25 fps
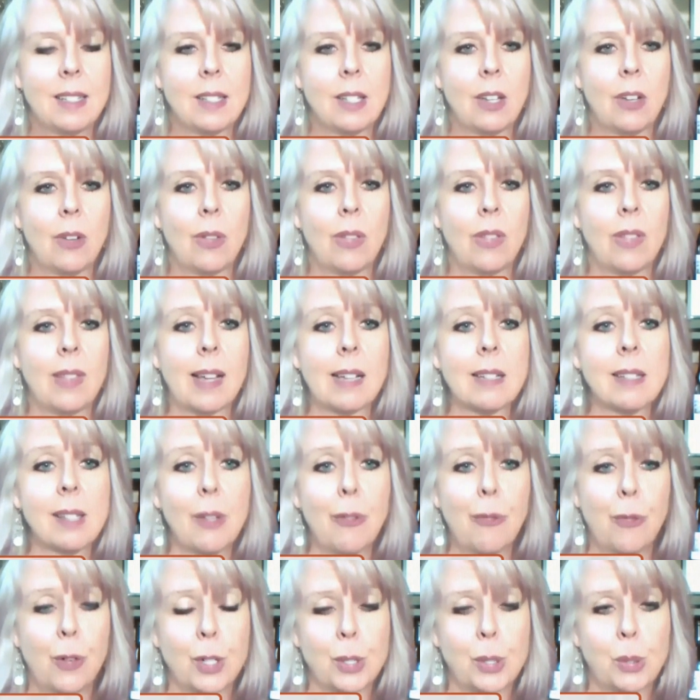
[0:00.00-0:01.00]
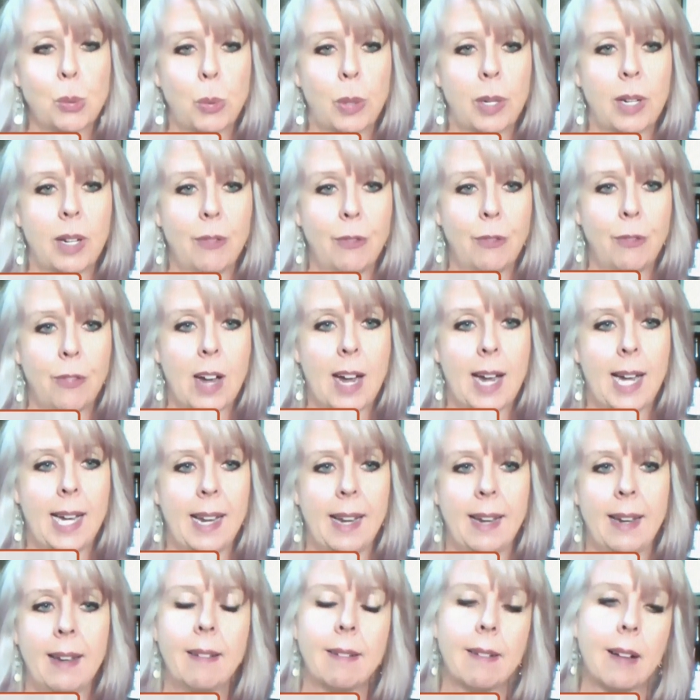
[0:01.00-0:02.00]
So that's the first one on
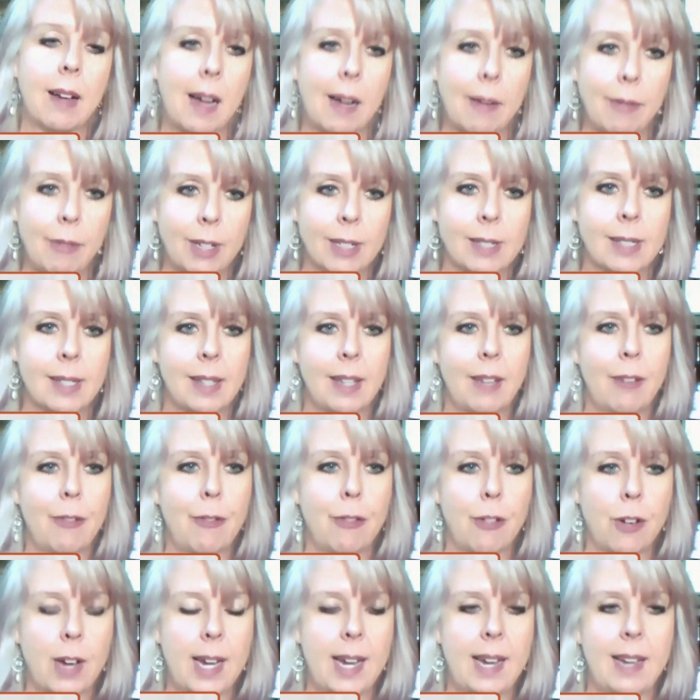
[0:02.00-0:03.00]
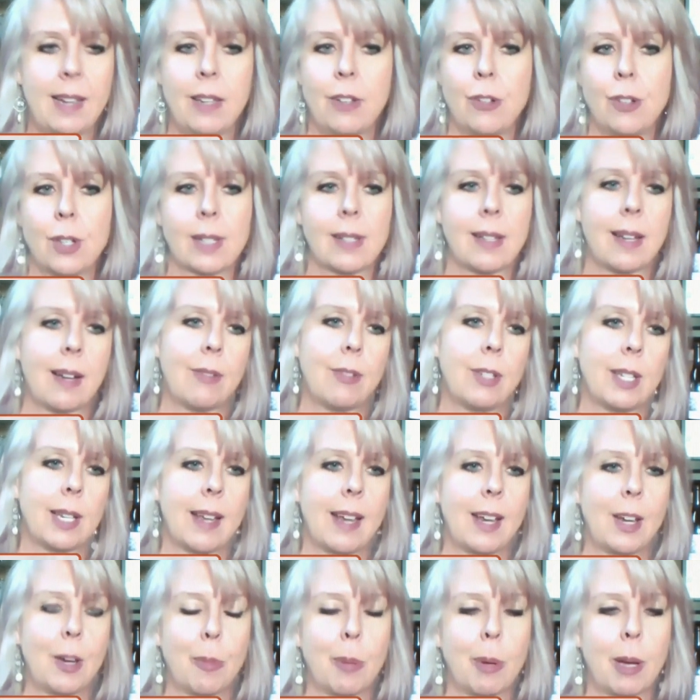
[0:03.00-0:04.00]
Friday. Obviously free. You just have
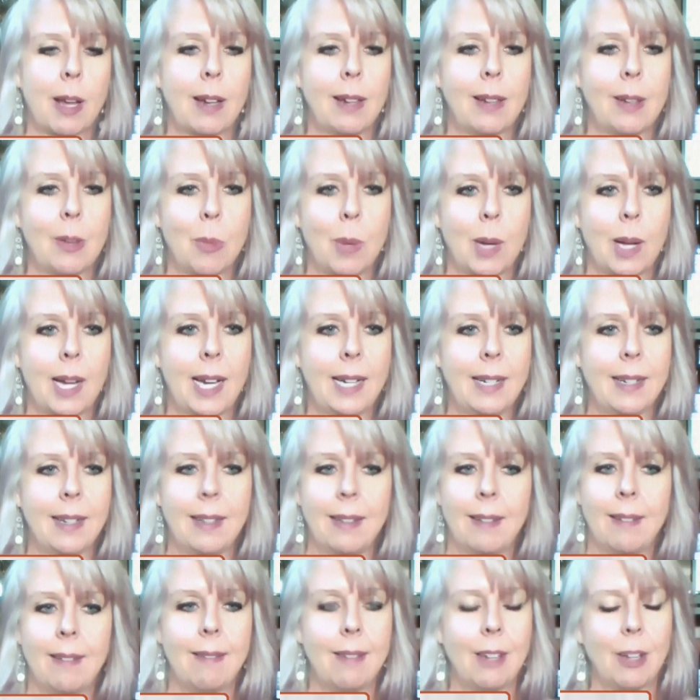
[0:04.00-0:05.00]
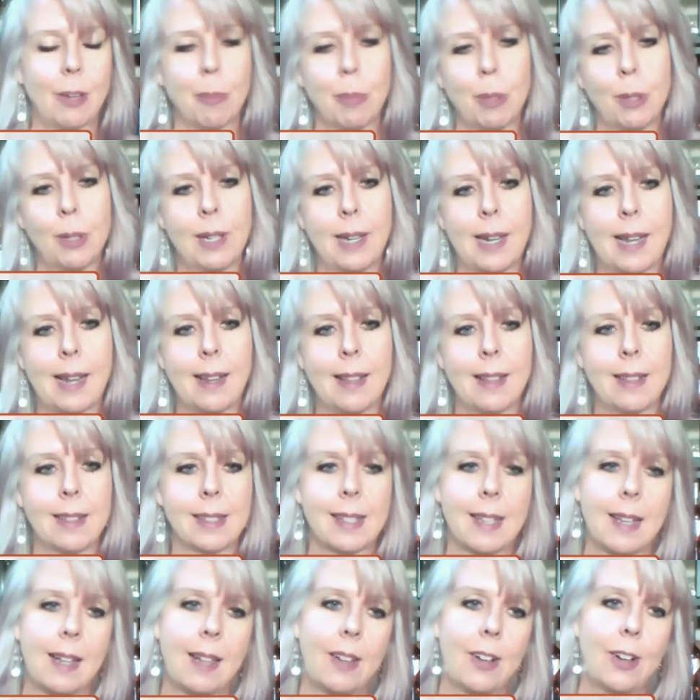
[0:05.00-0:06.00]
to get your bottle of wine and huh. pull it out of
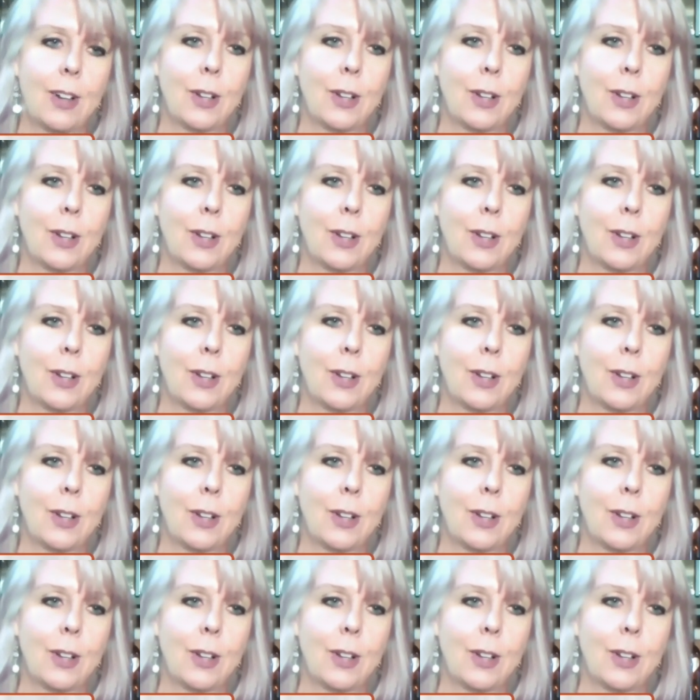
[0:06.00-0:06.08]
